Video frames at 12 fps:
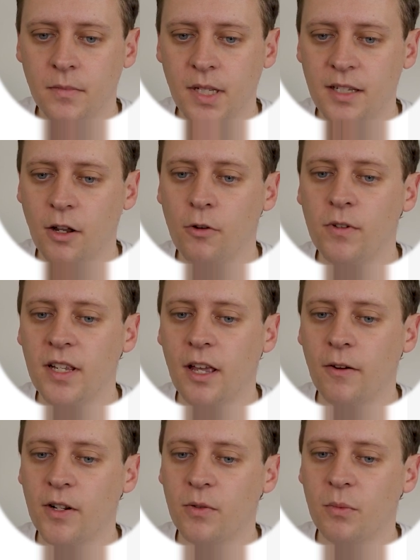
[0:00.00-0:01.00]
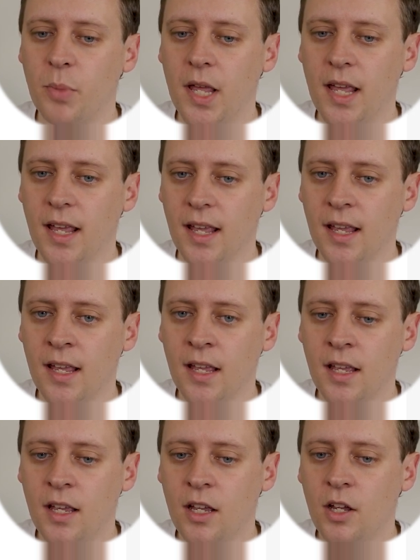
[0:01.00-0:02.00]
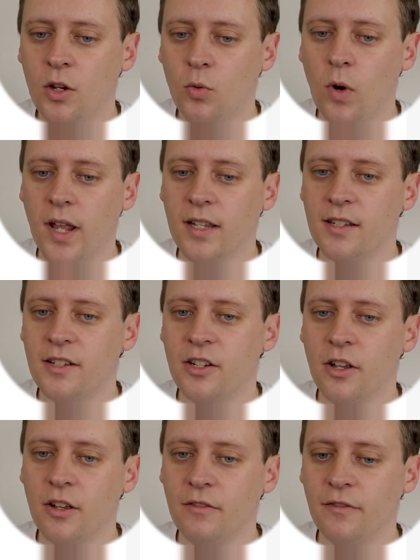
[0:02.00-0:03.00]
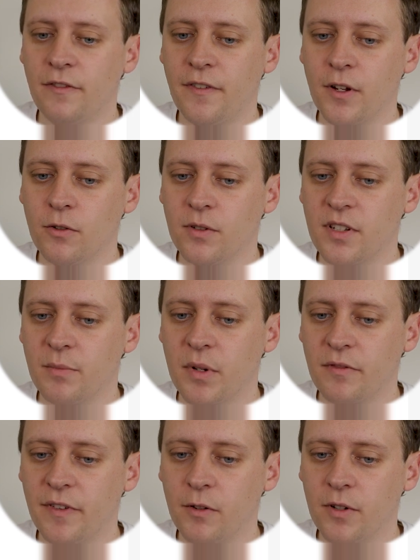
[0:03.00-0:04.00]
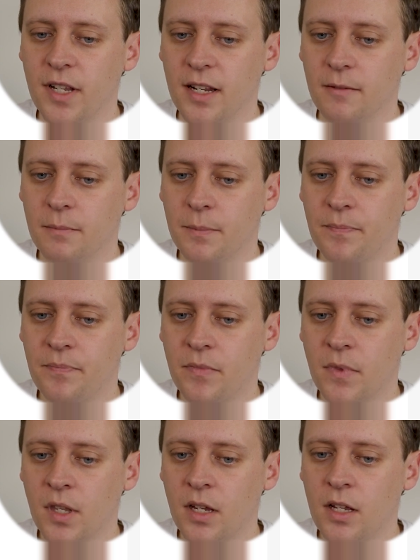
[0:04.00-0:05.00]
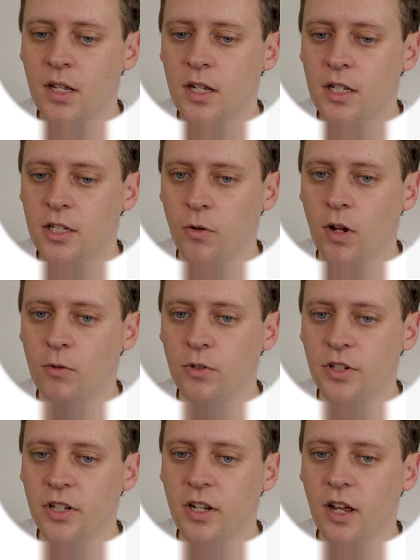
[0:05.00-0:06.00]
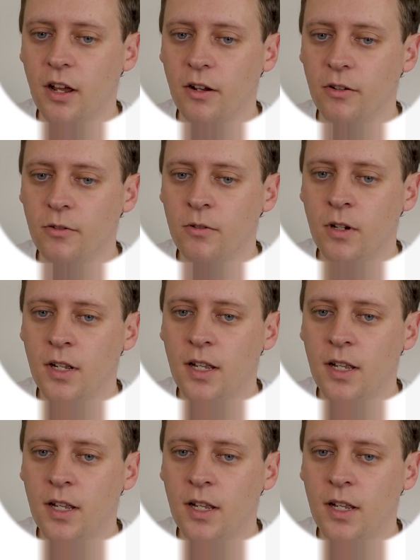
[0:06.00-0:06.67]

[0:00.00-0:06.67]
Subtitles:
It's only going to appear when certain fields have been filled in. So I want to know,